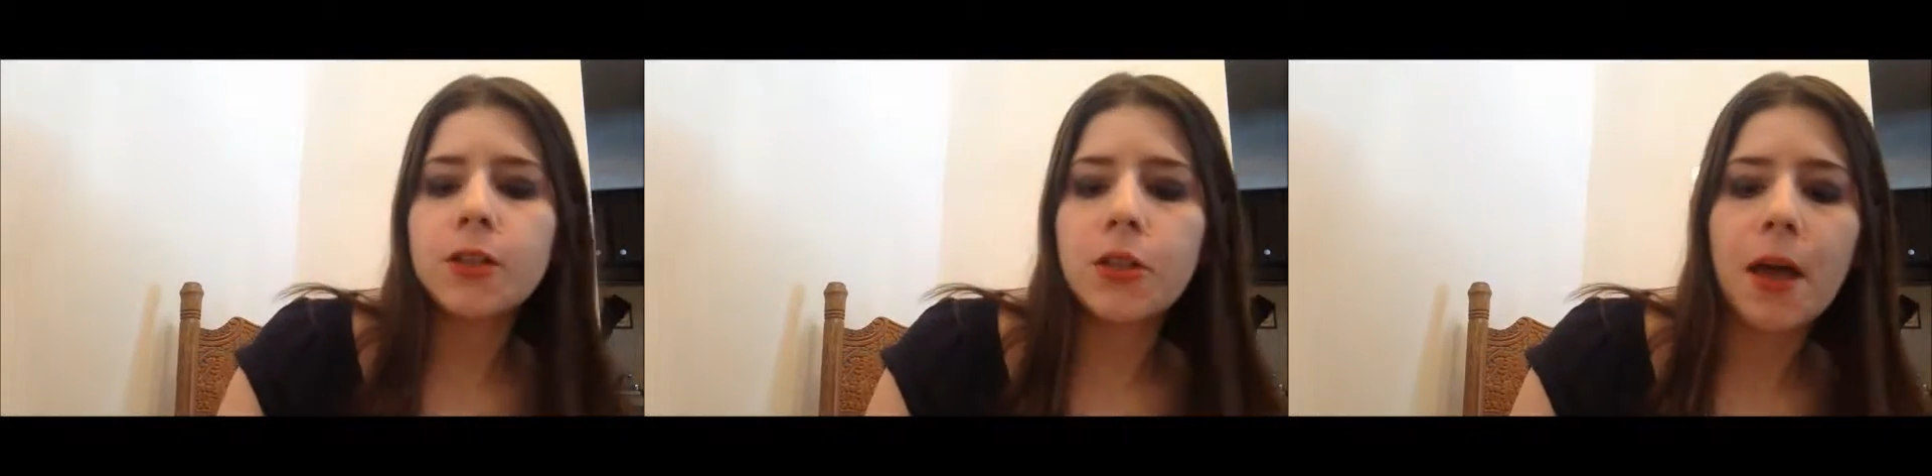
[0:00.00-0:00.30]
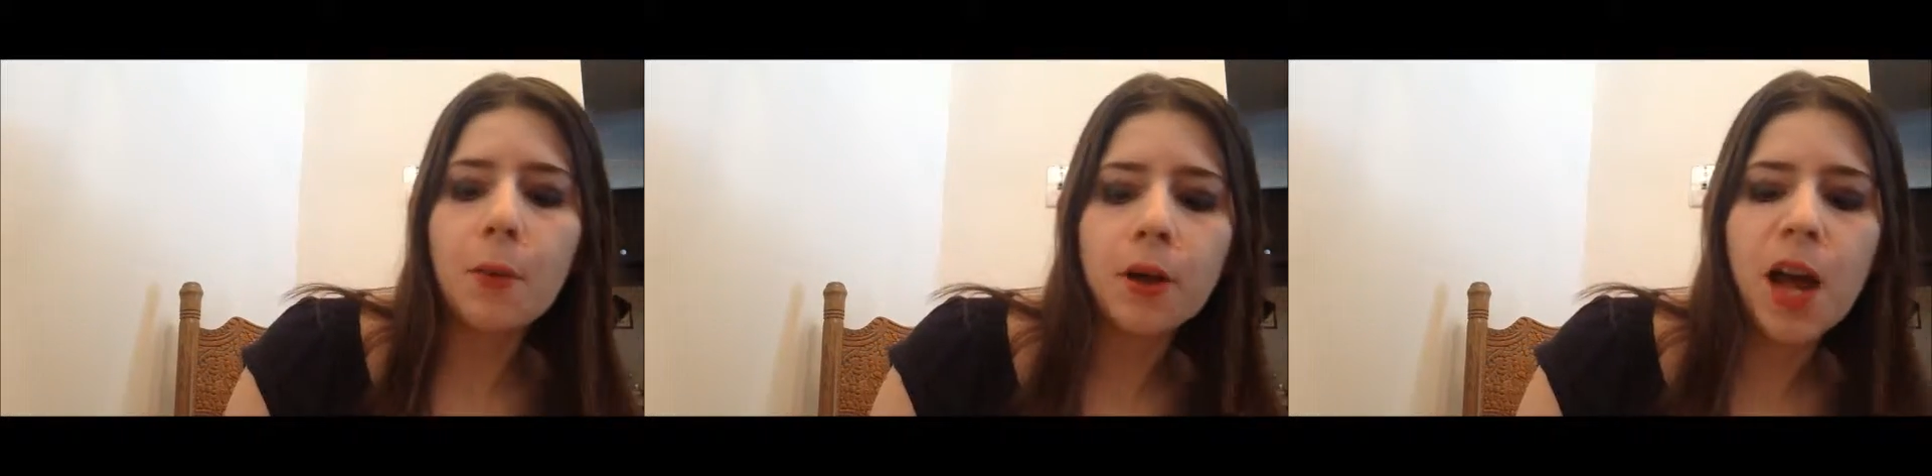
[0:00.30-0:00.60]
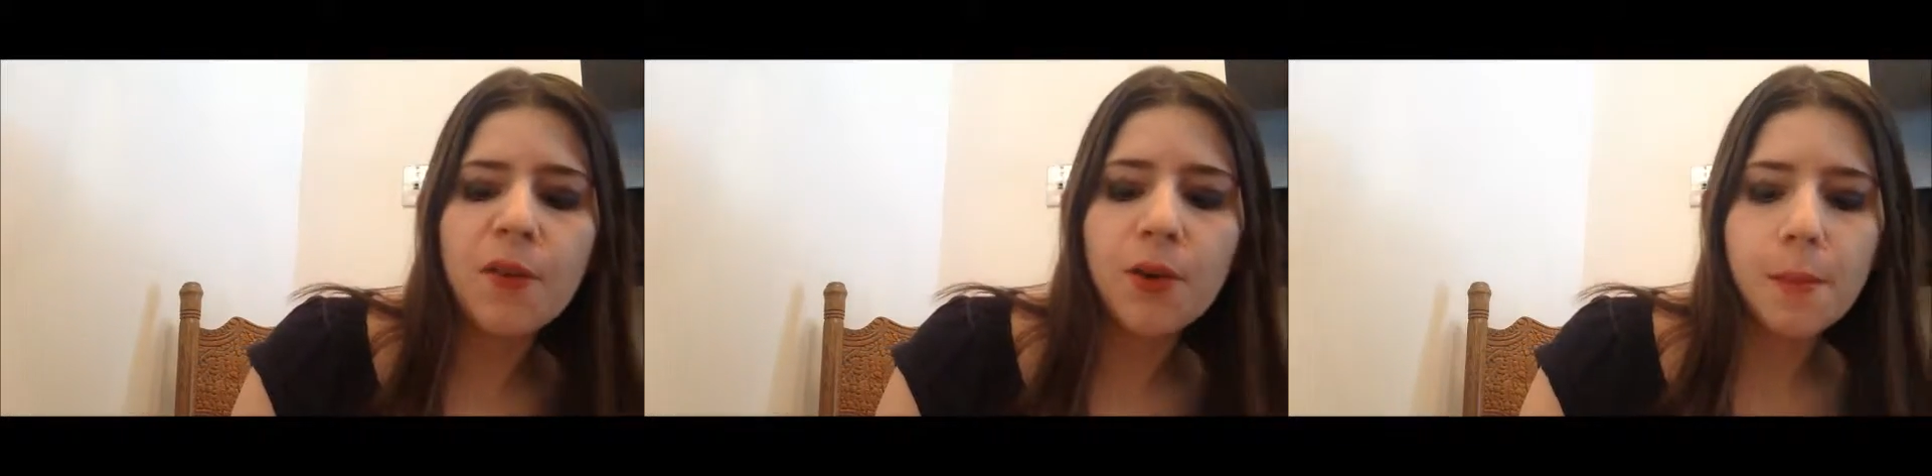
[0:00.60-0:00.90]
so that will
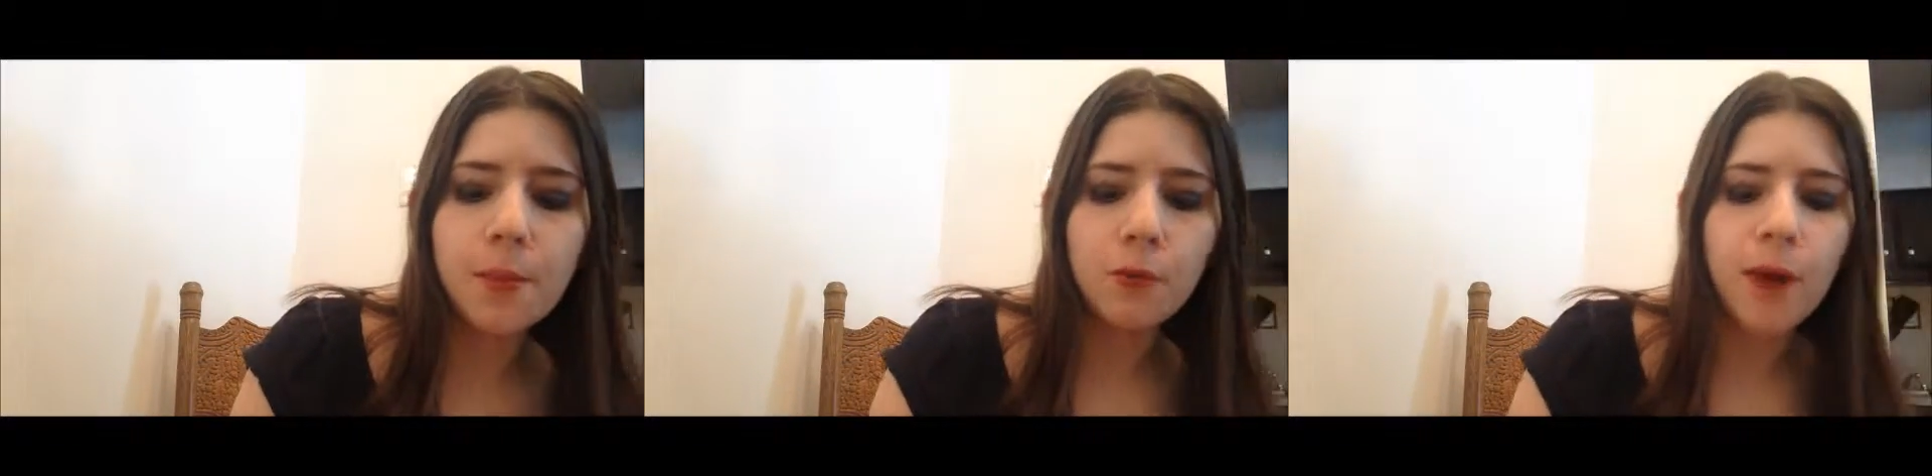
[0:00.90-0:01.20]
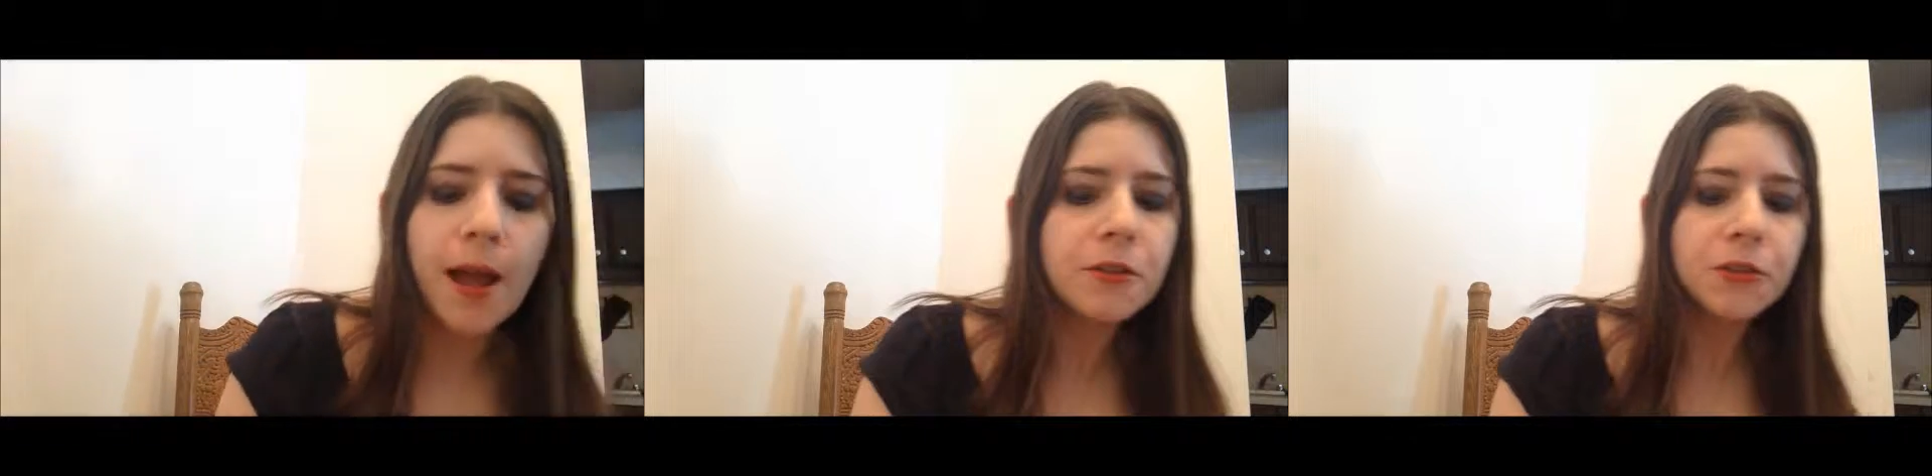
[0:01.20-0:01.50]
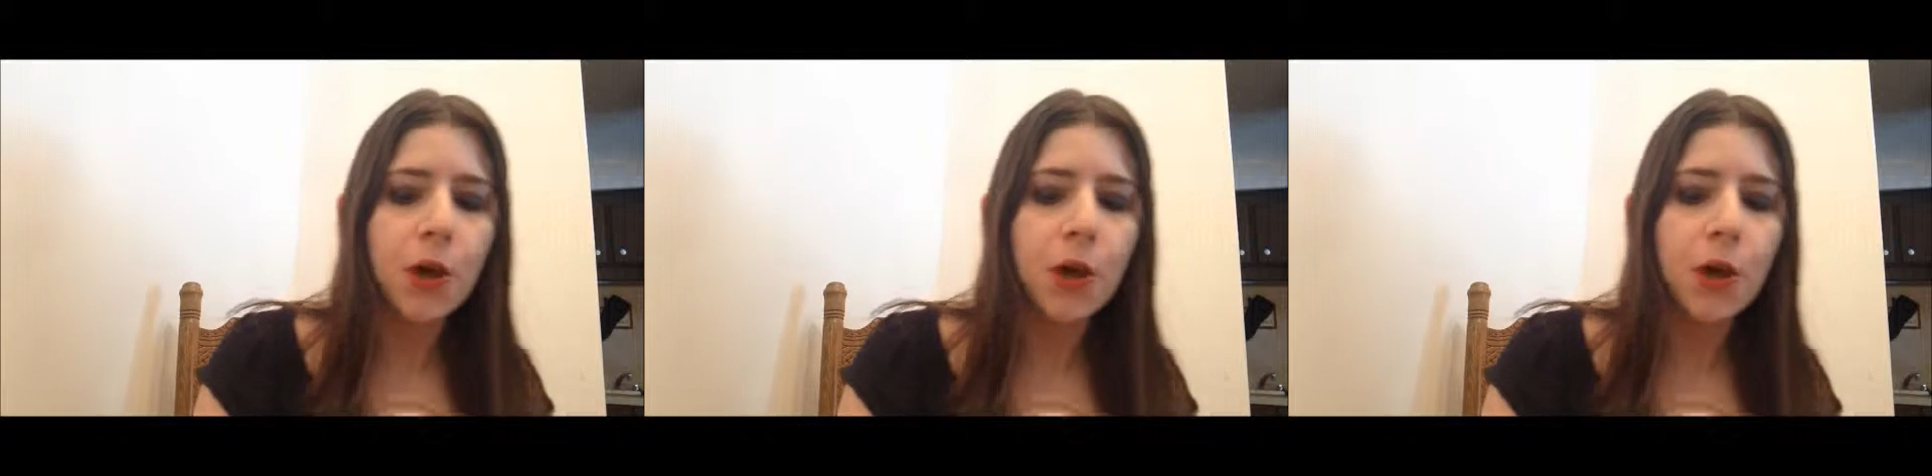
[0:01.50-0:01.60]
cover up the rest.